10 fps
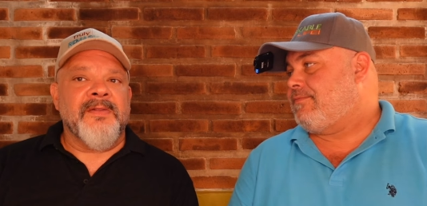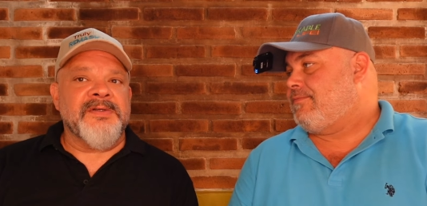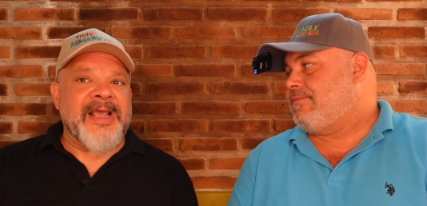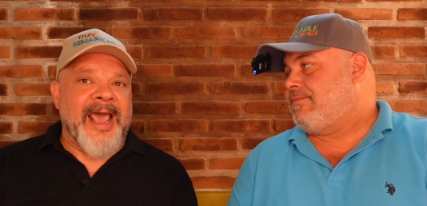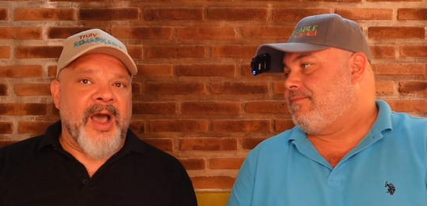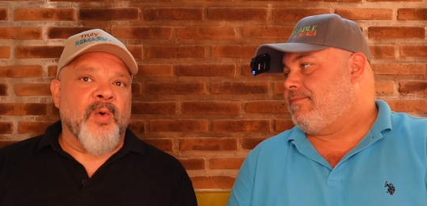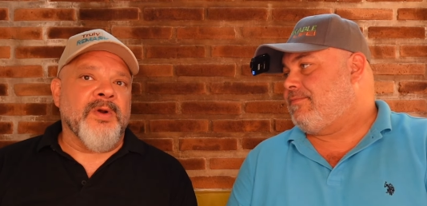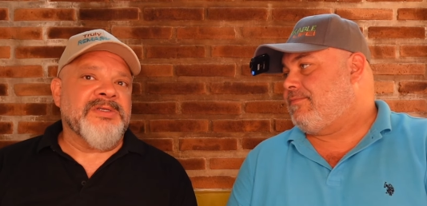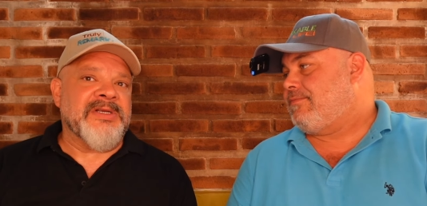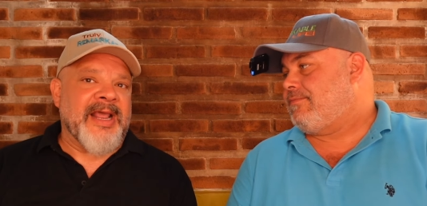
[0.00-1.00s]
Speaker 1: there's
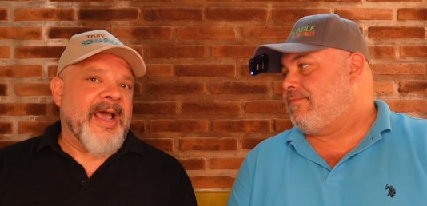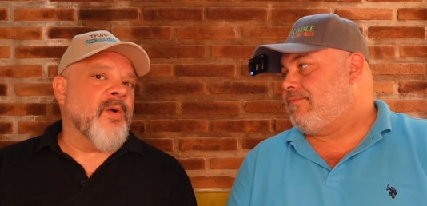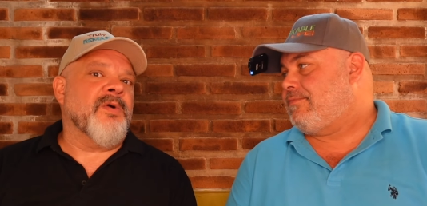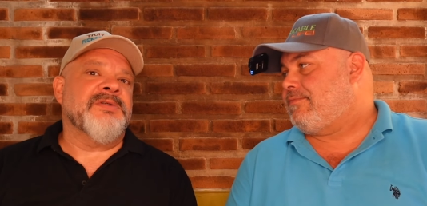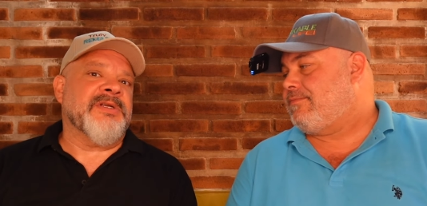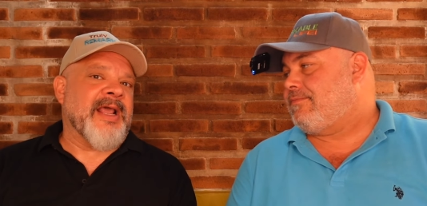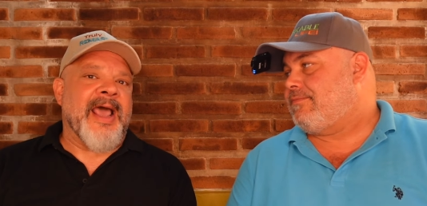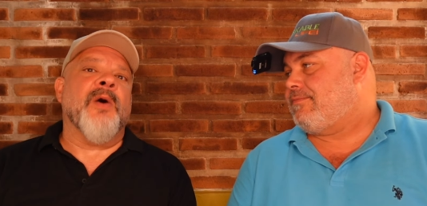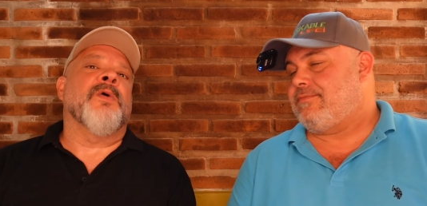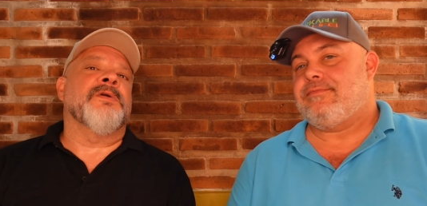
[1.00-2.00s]
hours and hours and
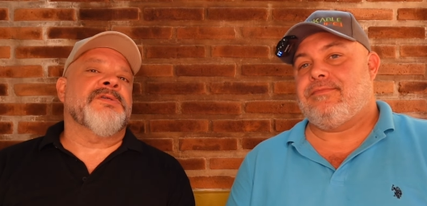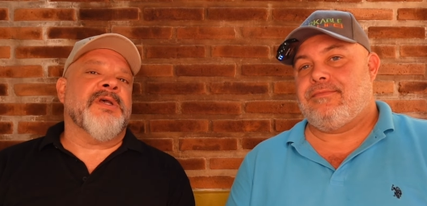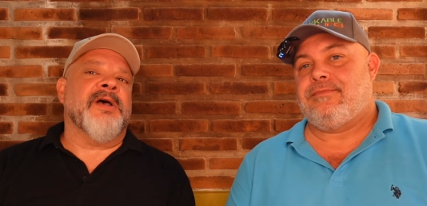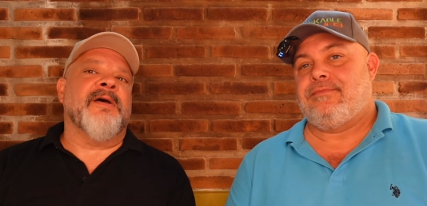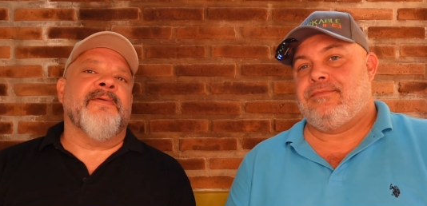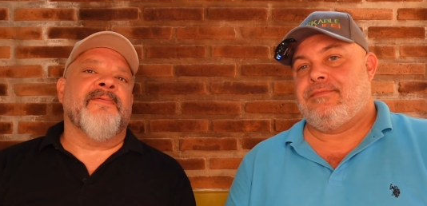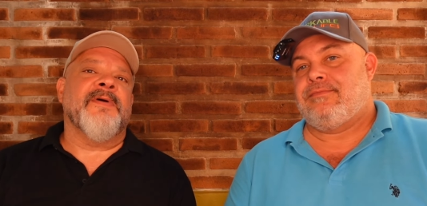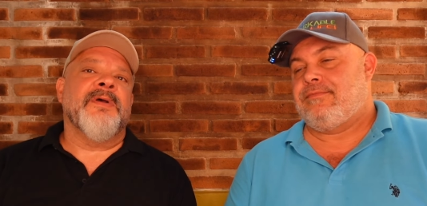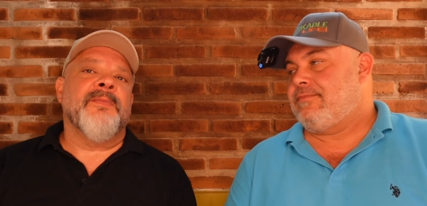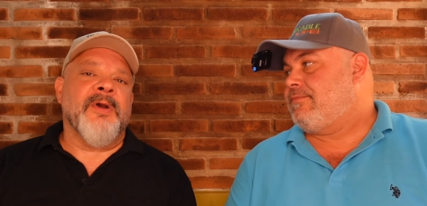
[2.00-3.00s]
hours of
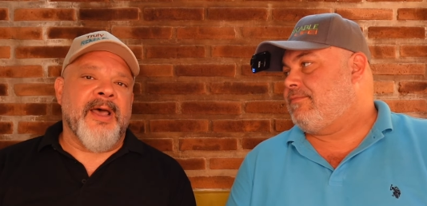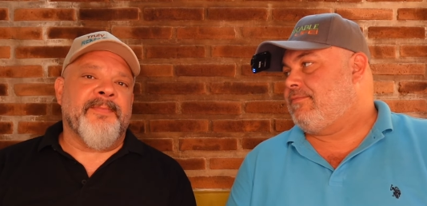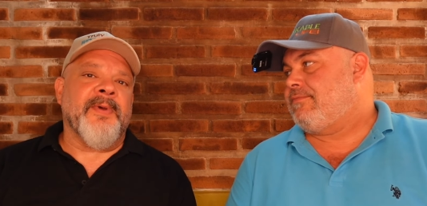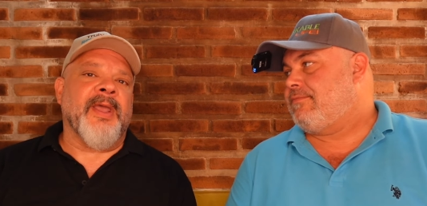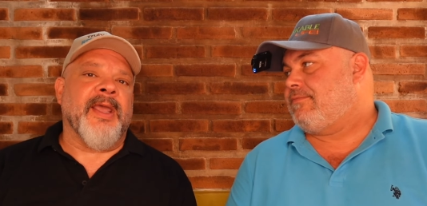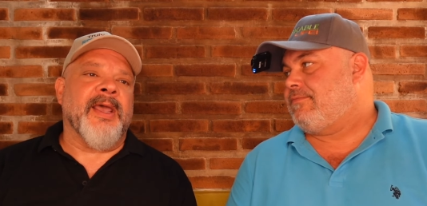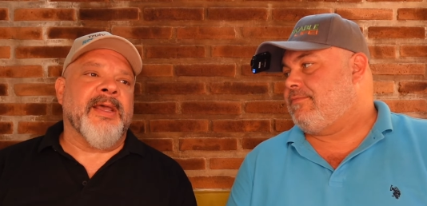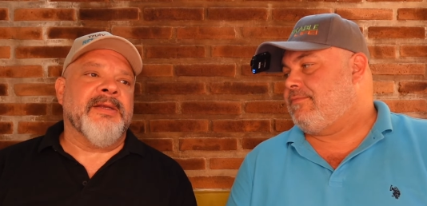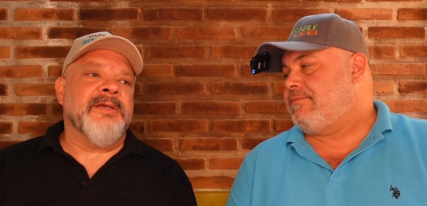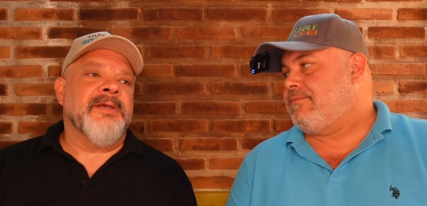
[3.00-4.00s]
prep
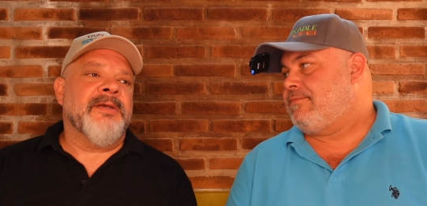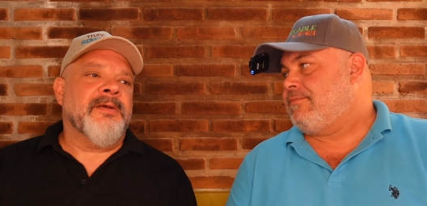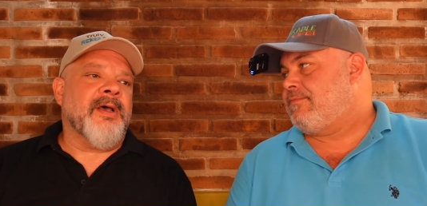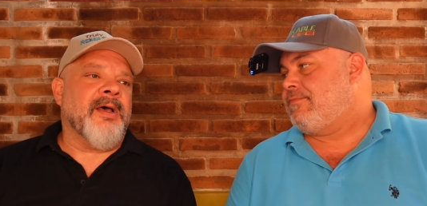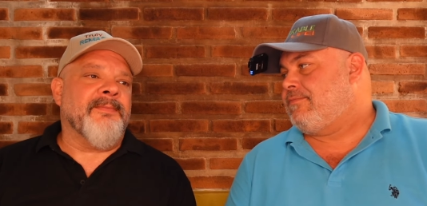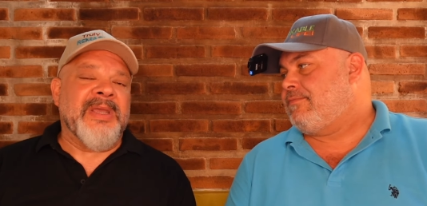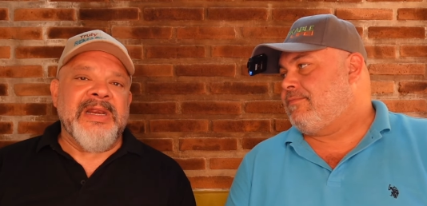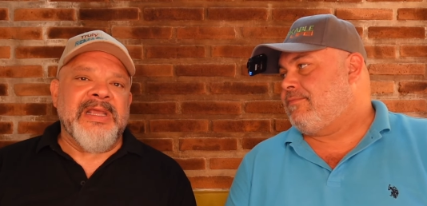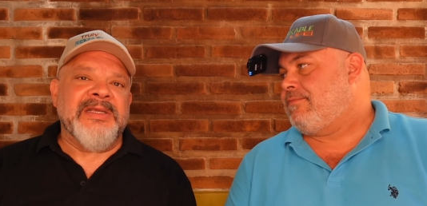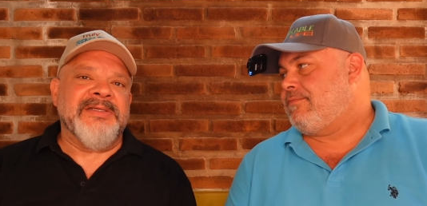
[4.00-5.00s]
and uh,
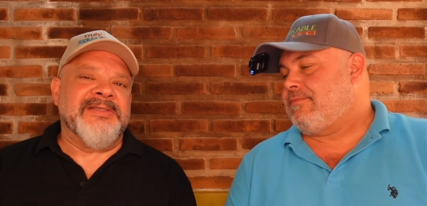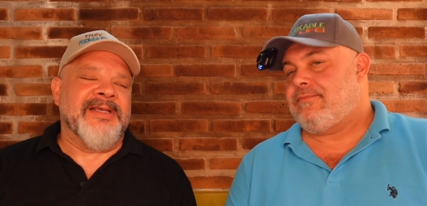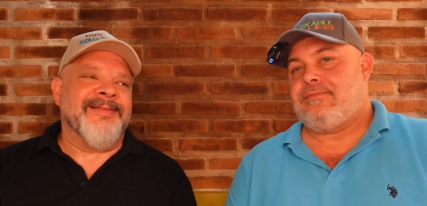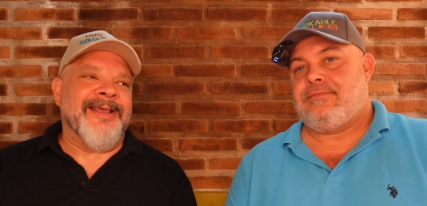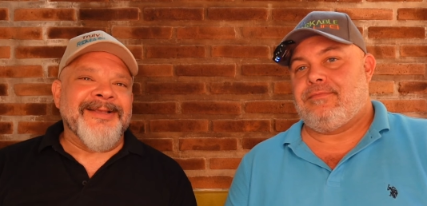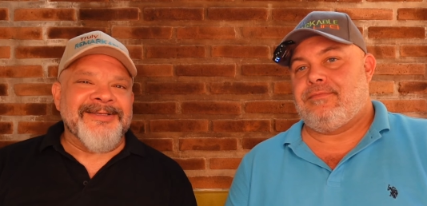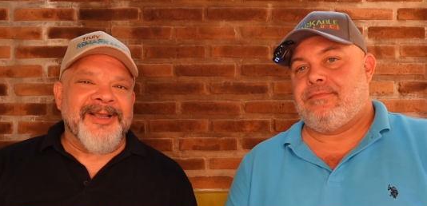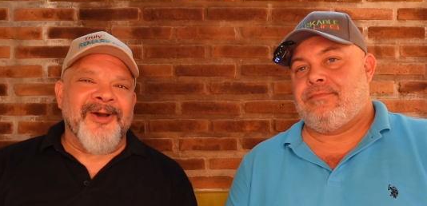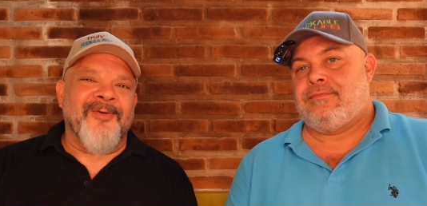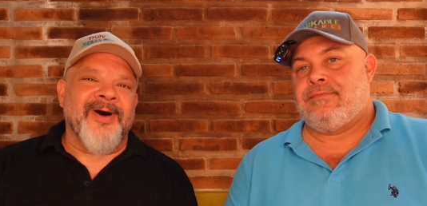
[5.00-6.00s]
meetings and things
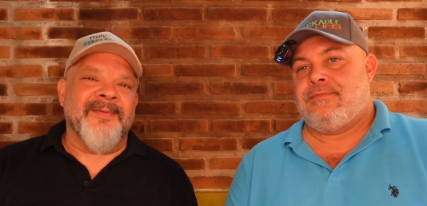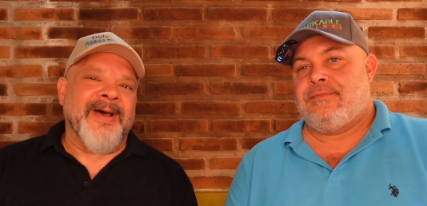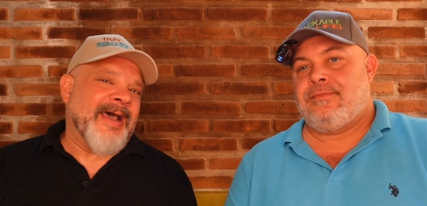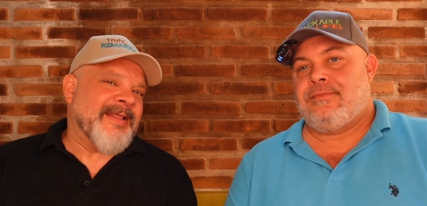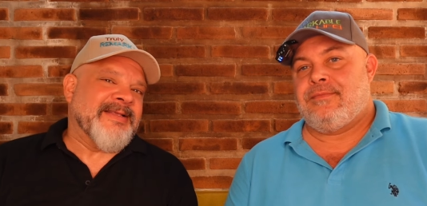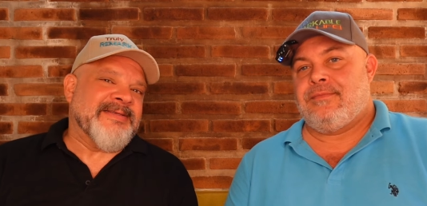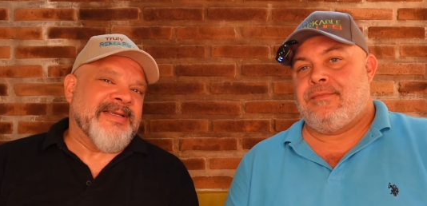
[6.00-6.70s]
that go on behind the